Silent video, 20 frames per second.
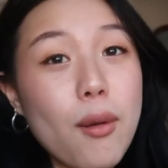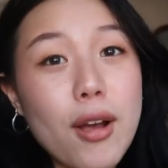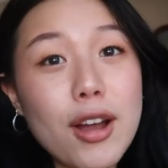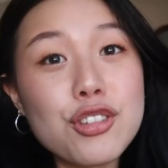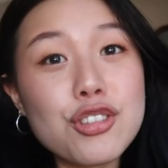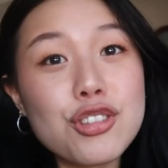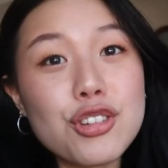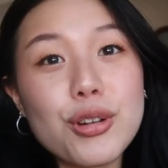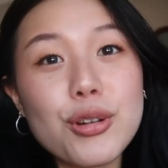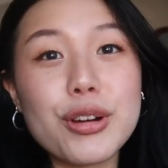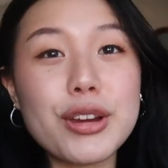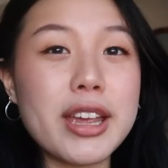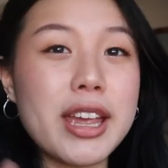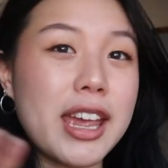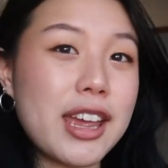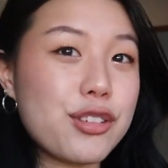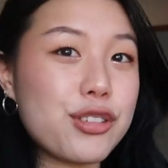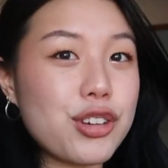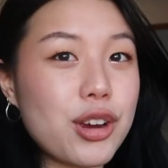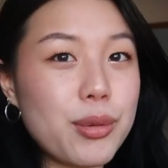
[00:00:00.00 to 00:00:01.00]
watcher or
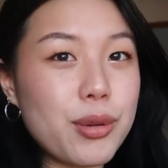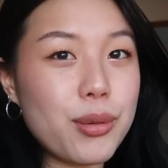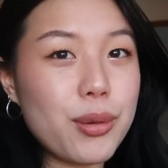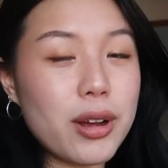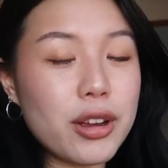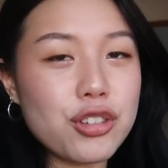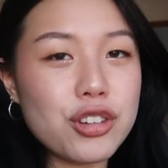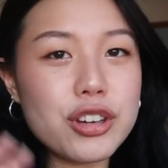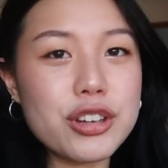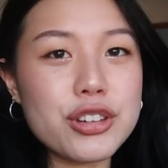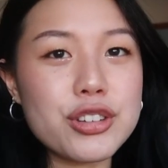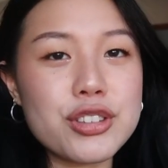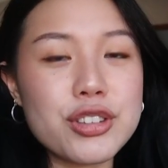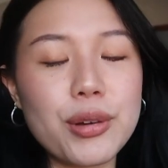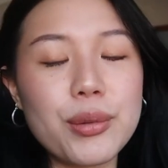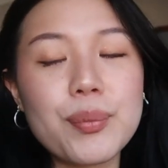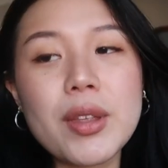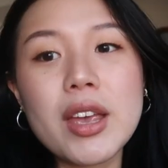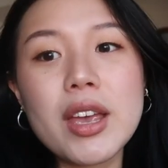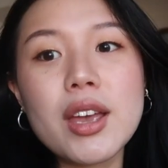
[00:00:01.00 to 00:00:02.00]
k-drama watcher
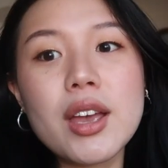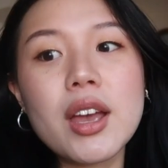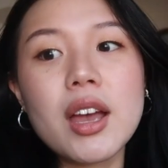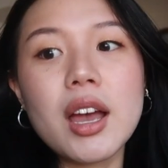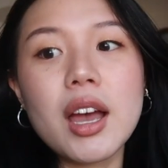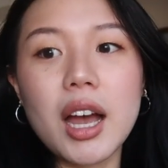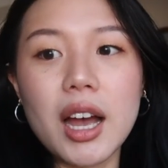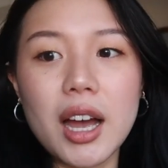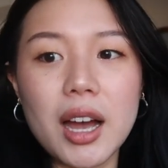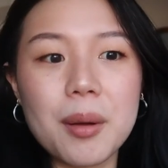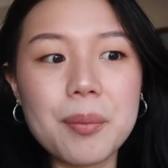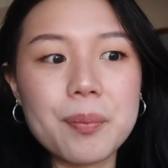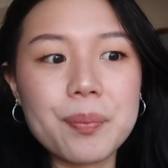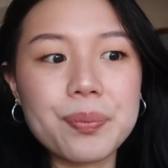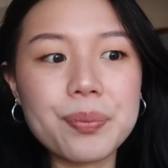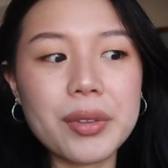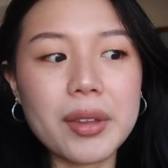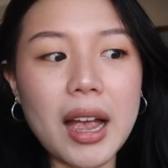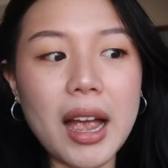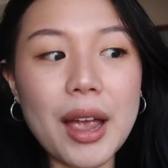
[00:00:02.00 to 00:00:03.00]
so
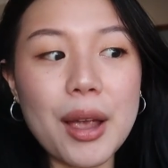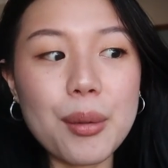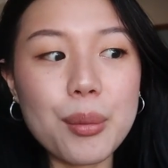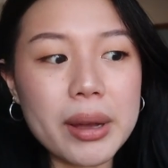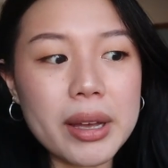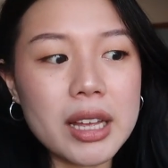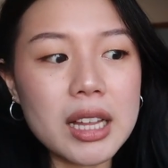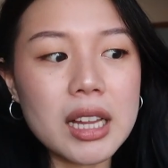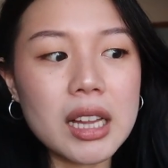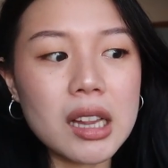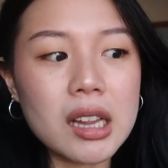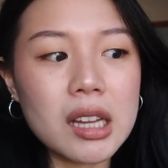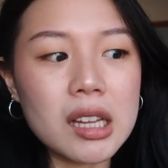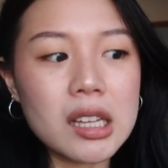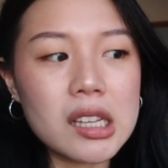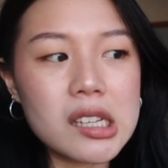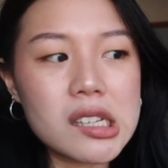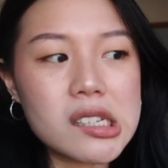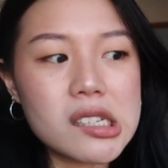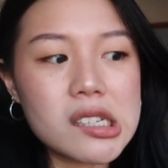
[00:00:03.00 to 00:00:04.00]
um, I
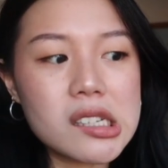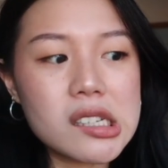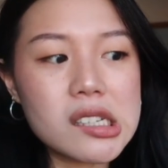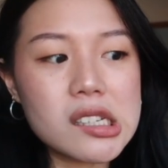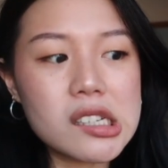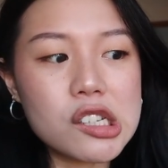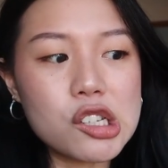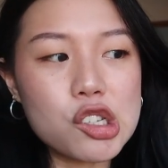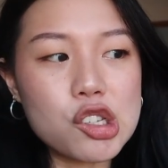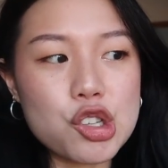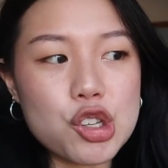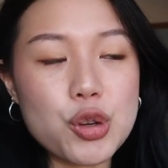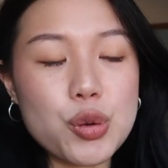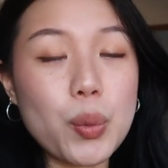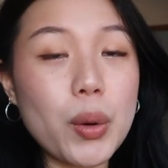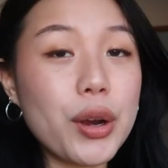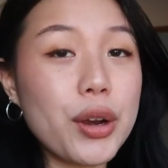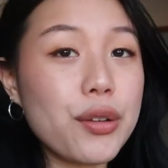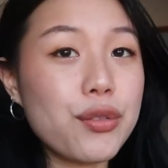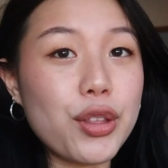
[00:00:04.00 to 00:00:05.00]
will do
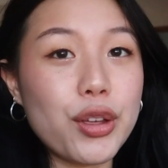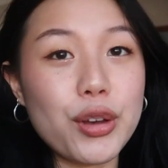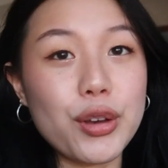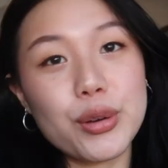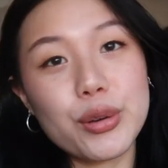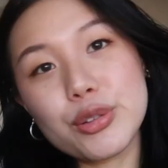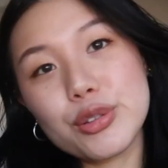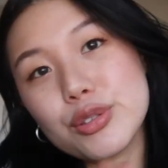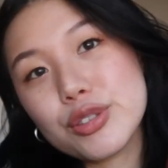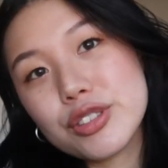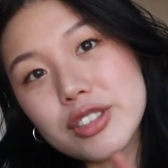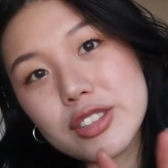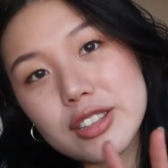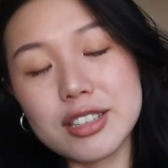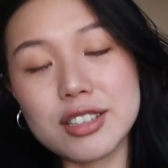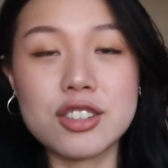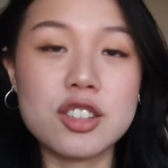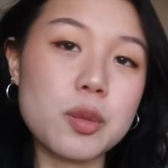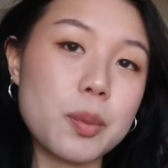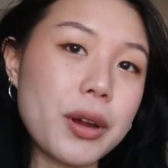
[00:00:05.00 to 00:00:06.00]
one of those
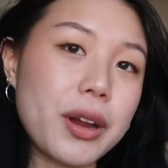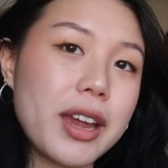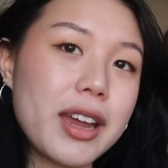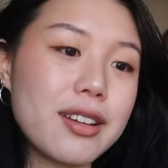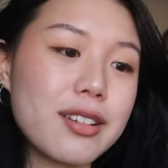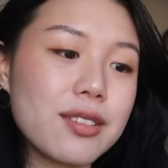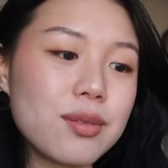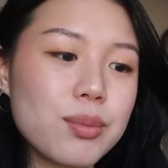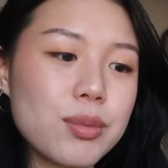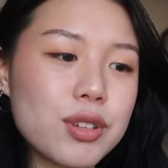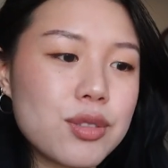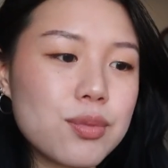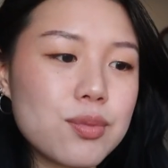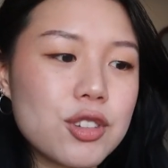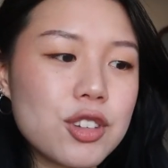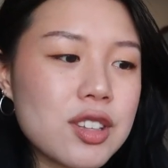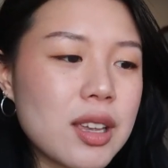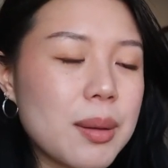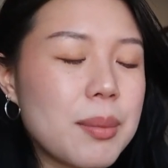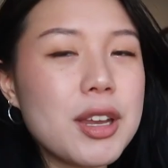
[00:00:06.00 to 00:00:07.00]
this spring. Just,
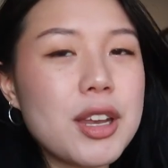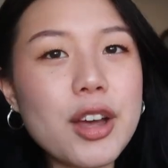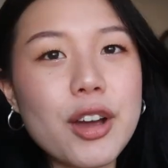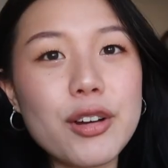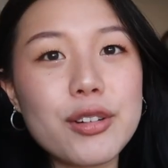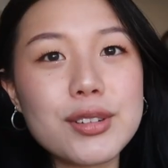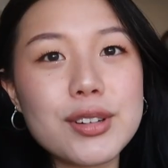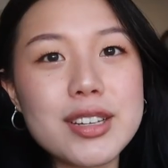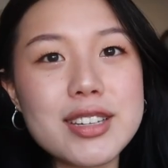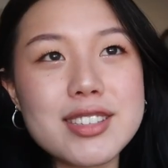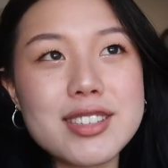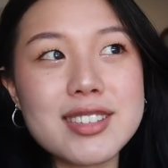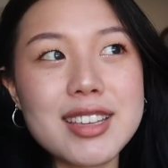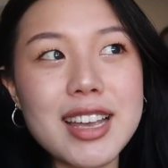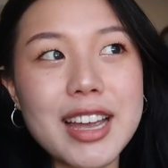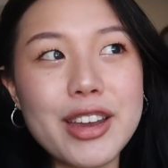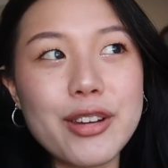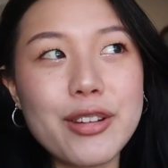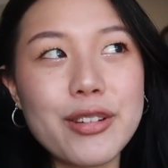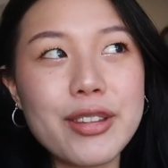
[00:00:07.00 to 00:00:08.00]
just let me know because
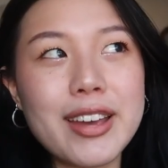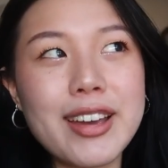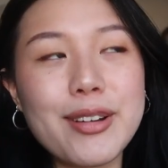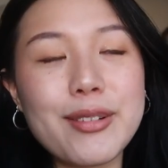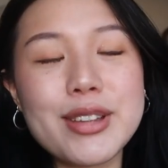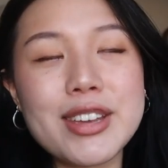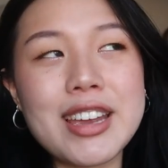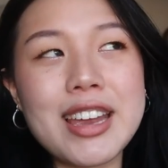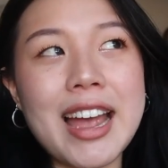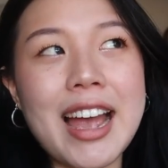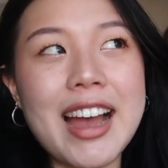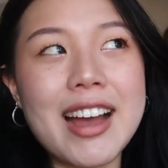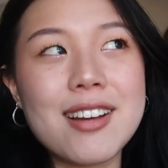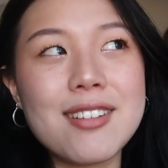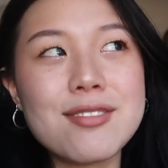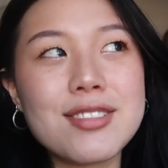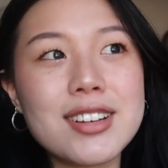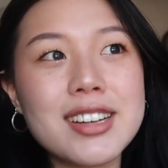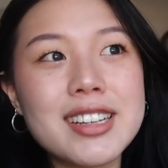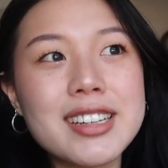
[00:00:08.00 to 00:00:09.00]
I know that we
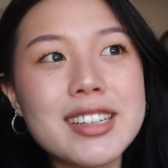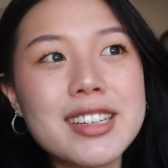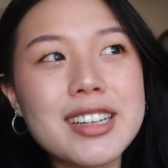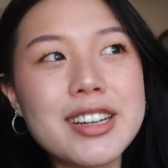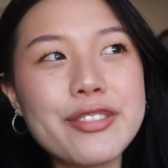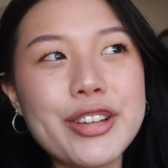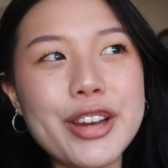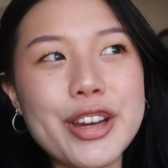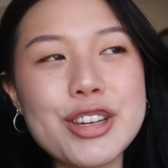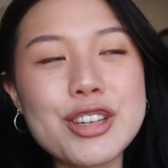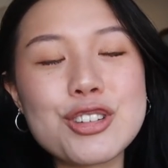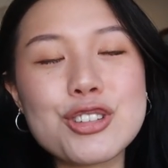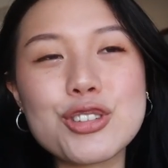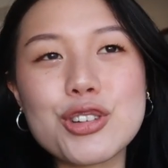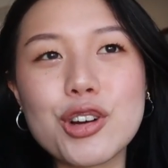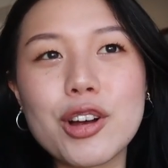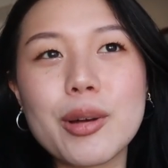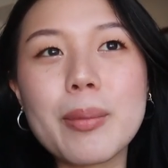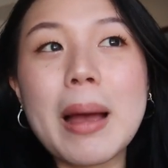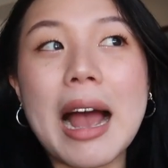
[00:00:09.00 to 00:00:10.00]
have very
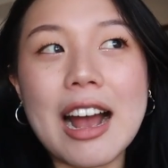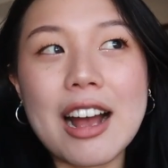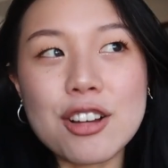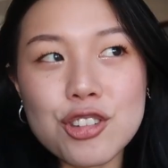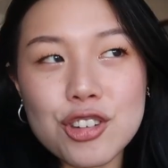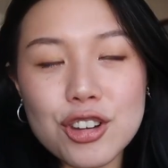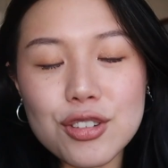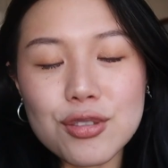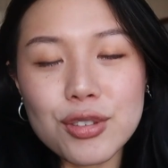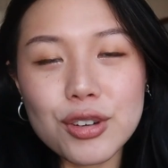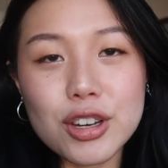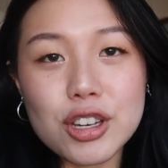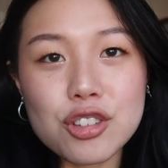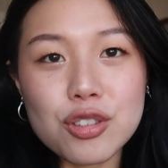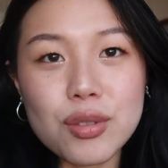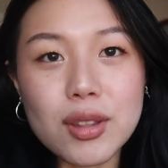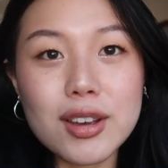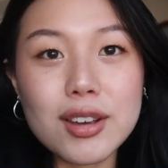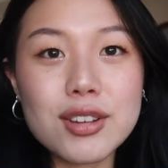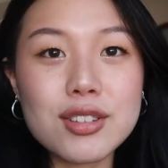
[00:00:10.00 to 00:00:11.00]
strong passion for
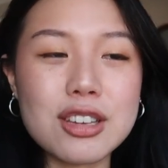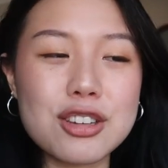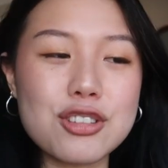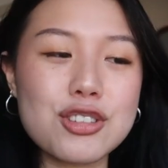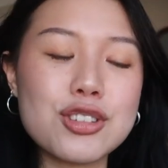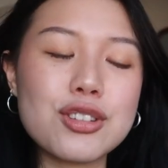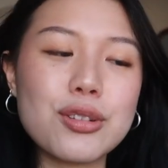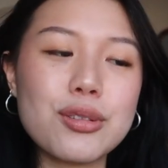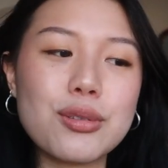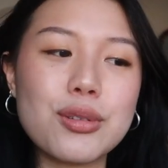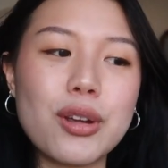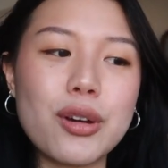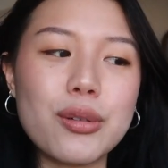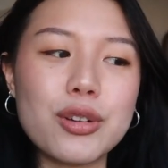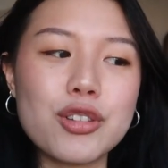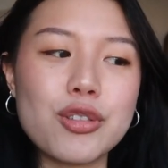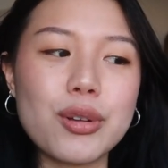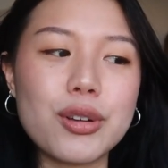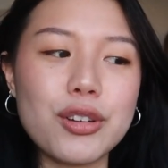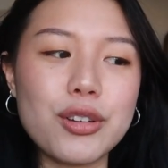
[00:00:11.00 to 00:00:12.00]
each of those. I just don't know
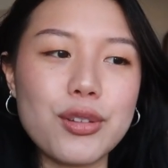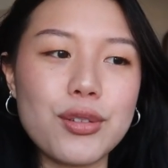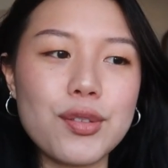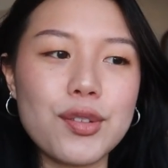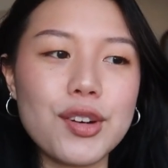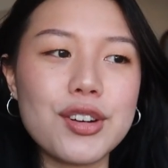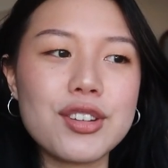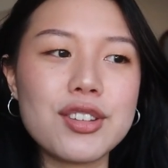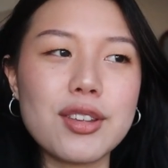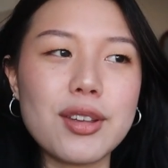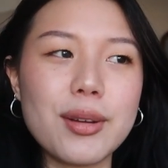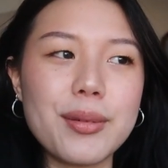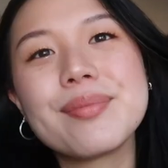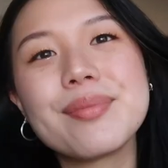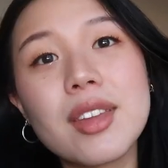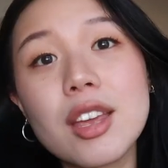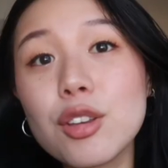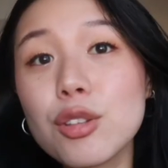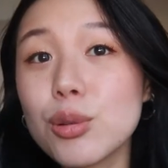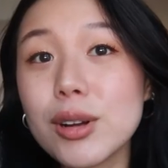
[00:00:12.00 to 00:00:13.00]
which one to do first. So
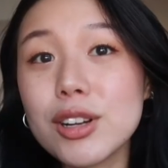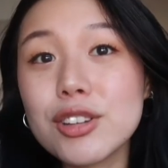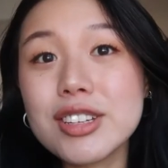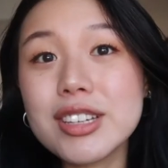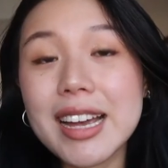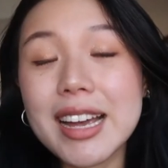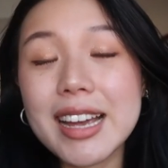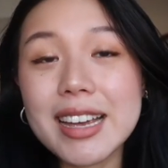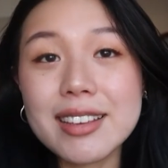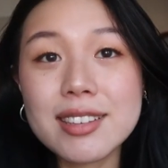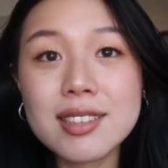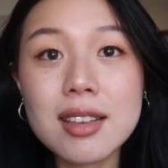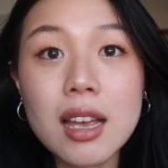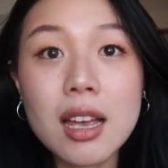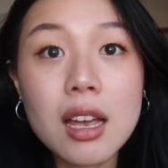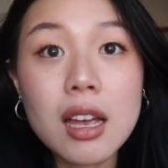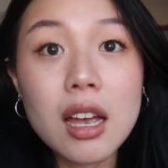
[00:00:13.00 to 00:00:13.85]
thanks for watching guys.